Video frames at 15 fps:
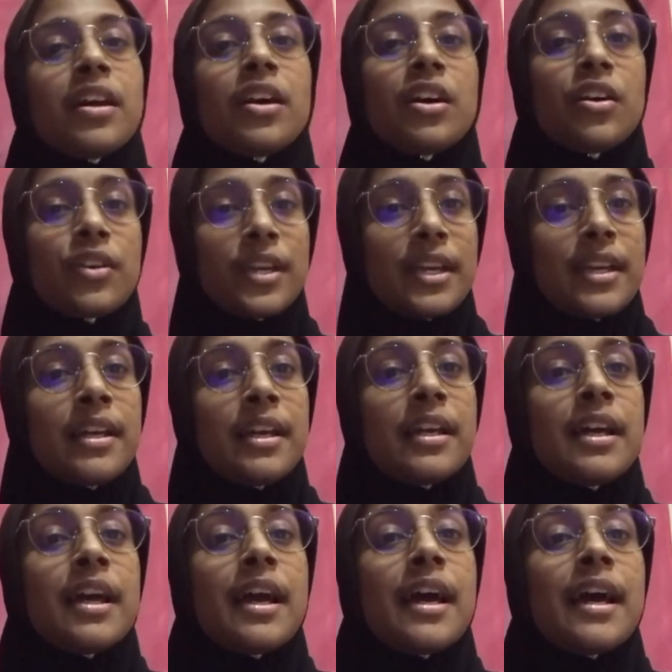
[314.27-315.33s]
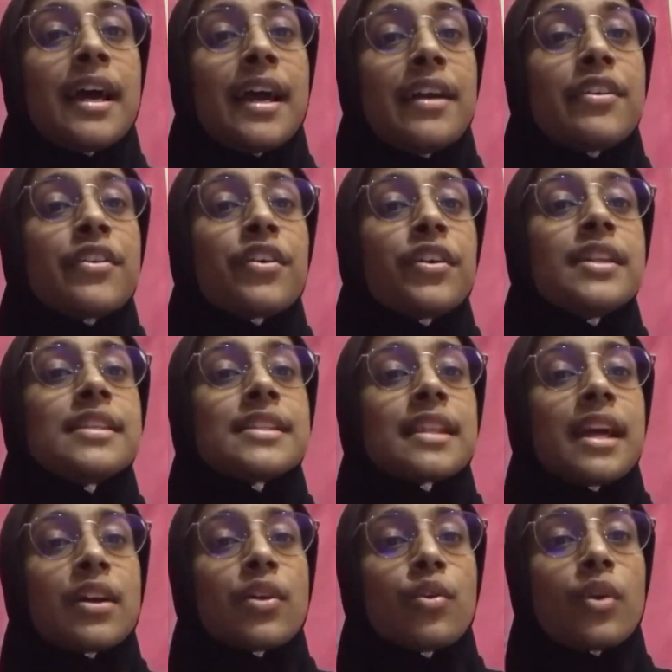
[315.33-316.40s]
Okay. At Royal
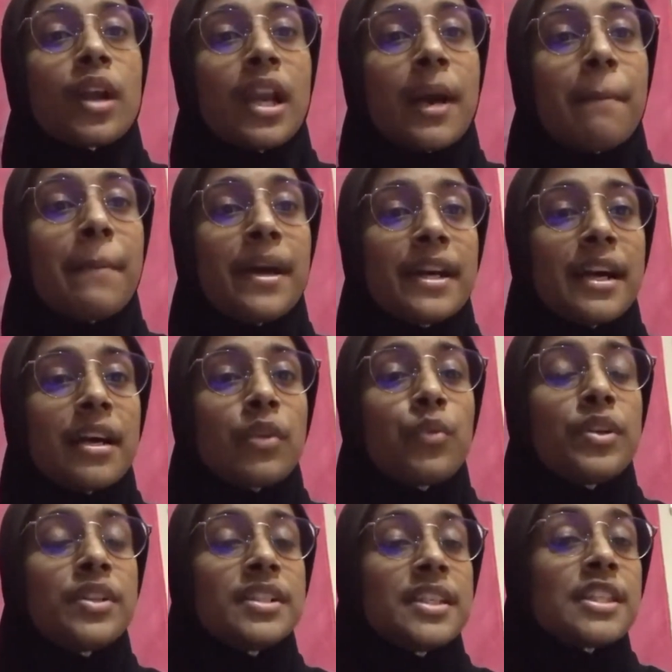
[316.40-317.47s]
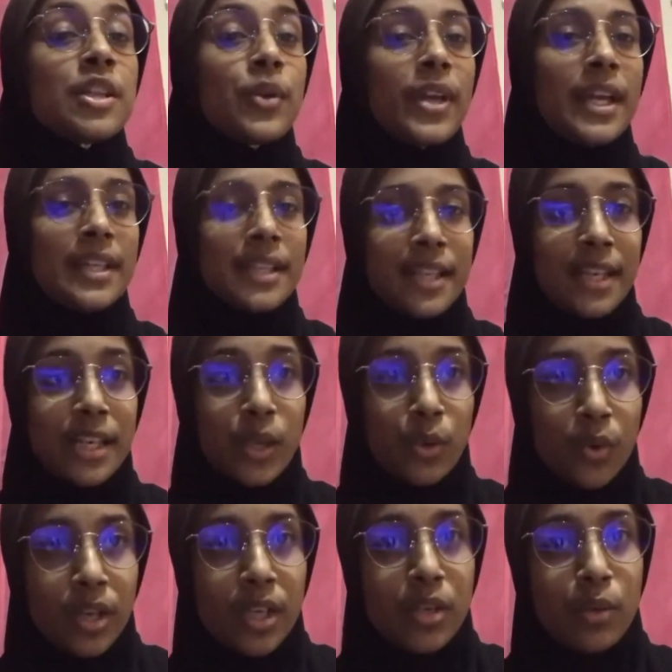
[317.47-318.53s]
Selangor Club Padang, which is located in
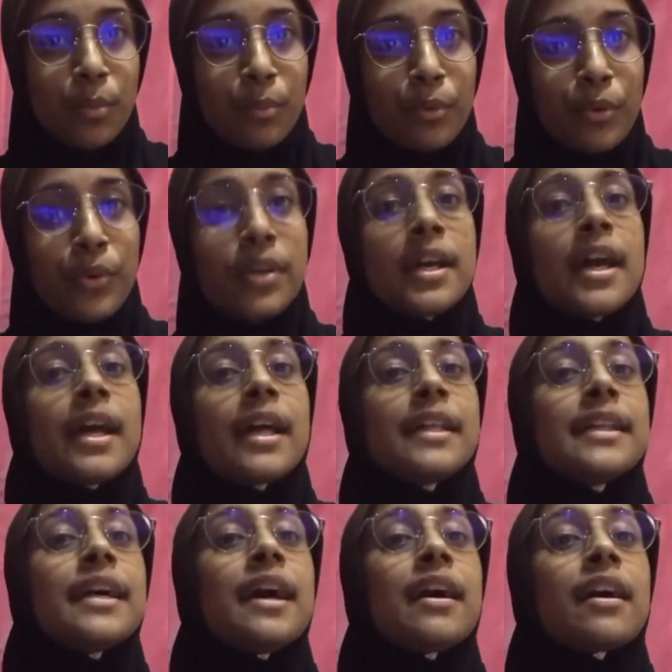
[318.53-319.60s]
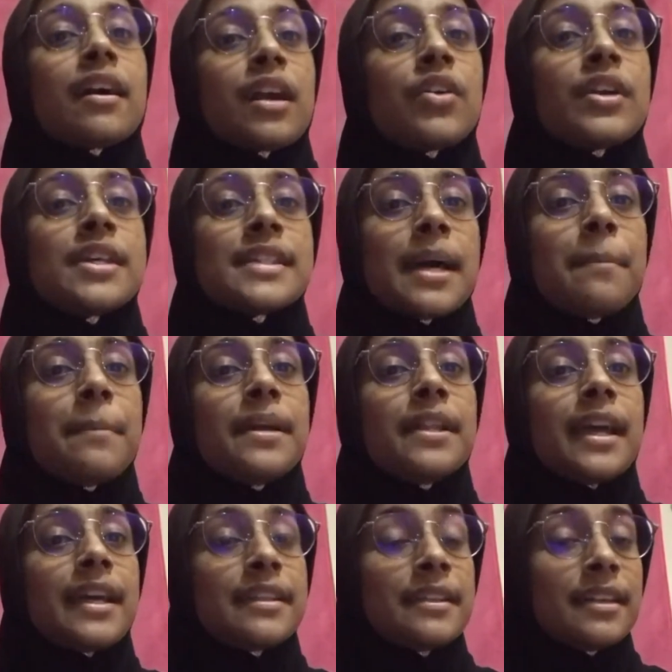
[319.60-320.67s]
Kuala Lumpur, there are crowd assembled
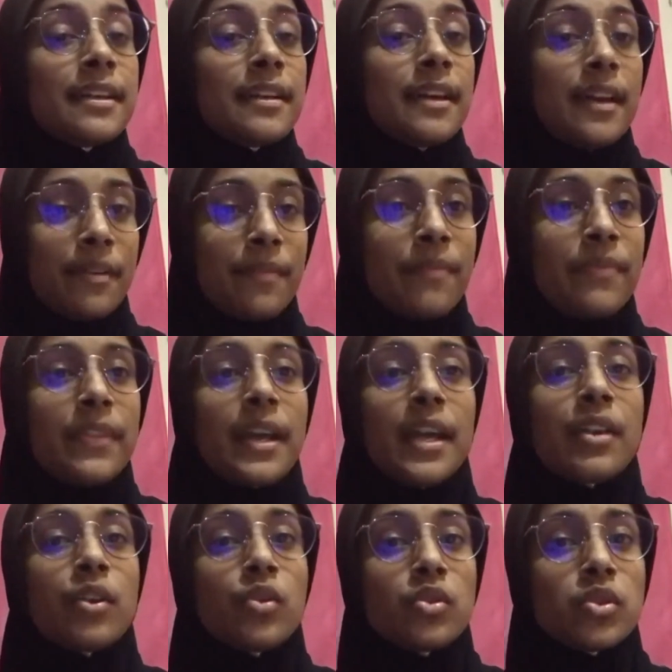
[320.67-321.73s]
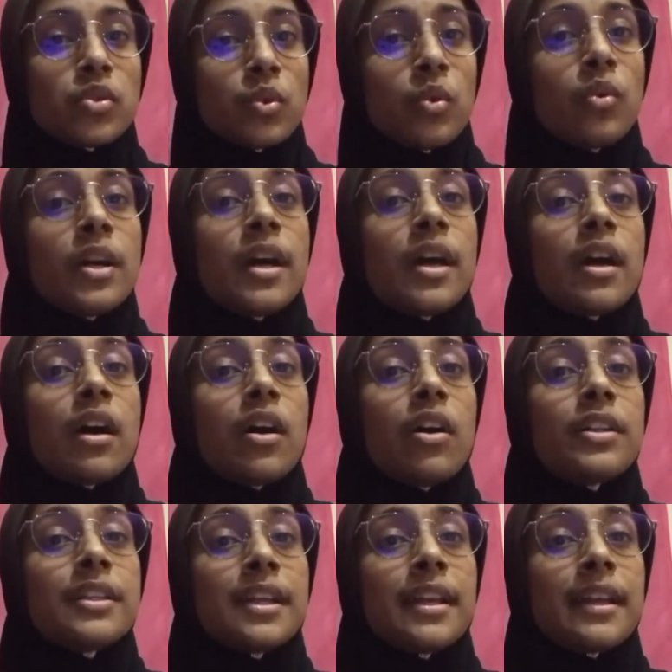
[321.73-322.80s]
and also
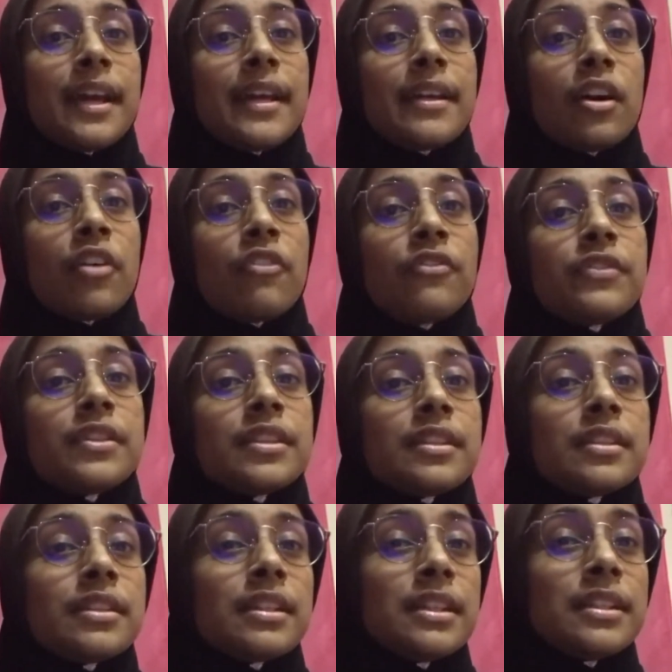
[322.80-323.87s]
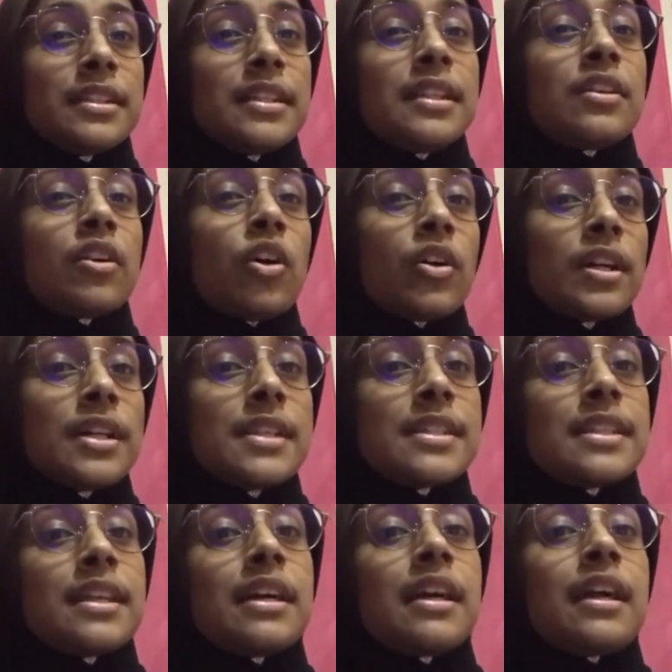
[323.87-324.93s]
on the night of 13 August
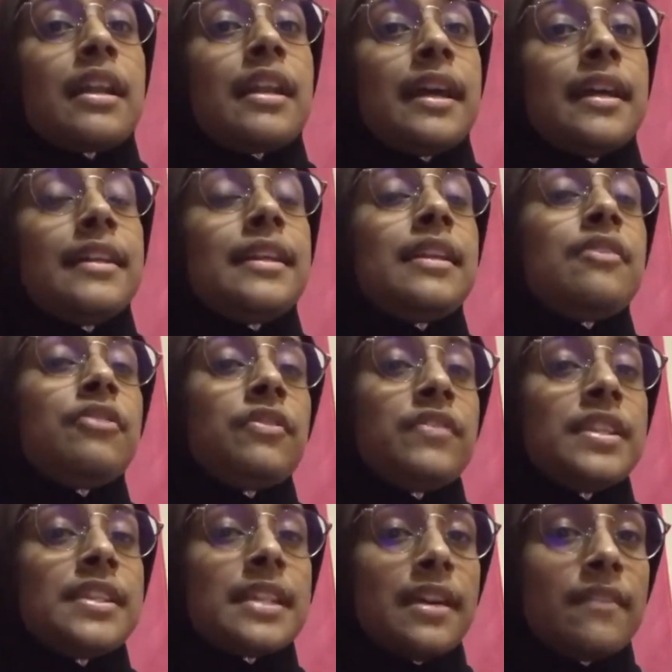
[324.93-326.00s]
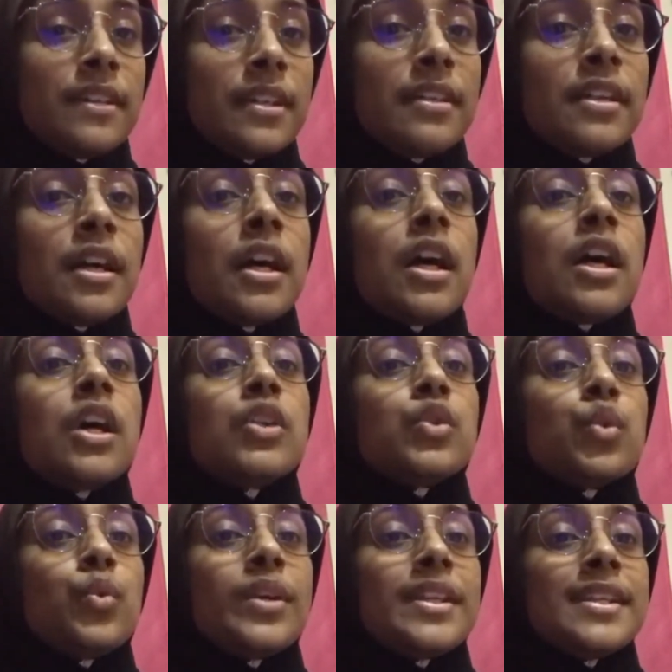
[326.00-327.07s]
1957 to
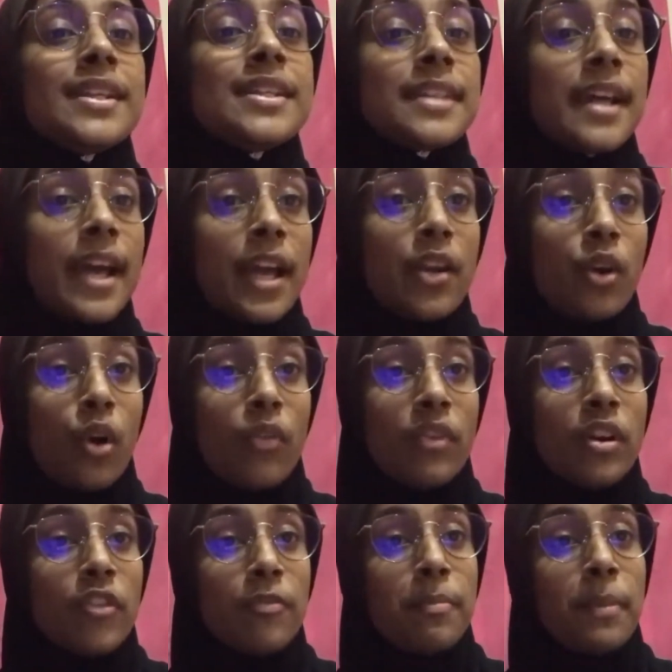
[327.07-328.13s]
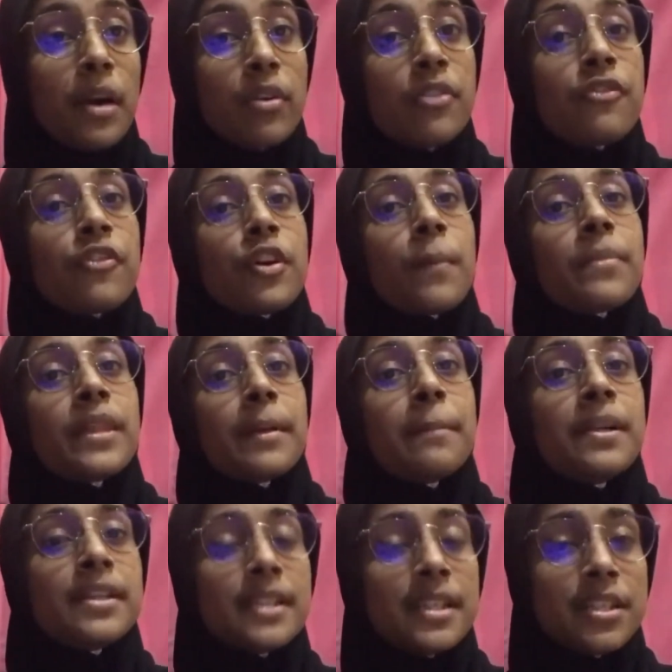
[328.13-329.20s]
witness the handover of power from the
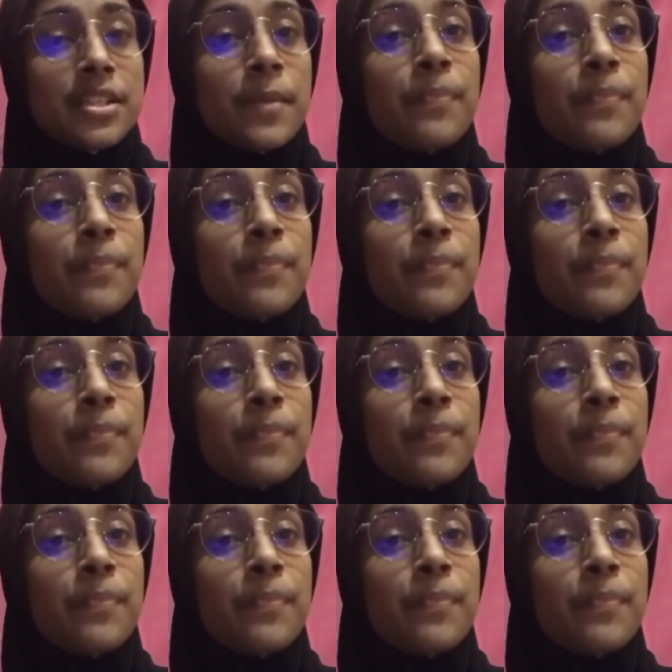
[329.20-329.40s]
British.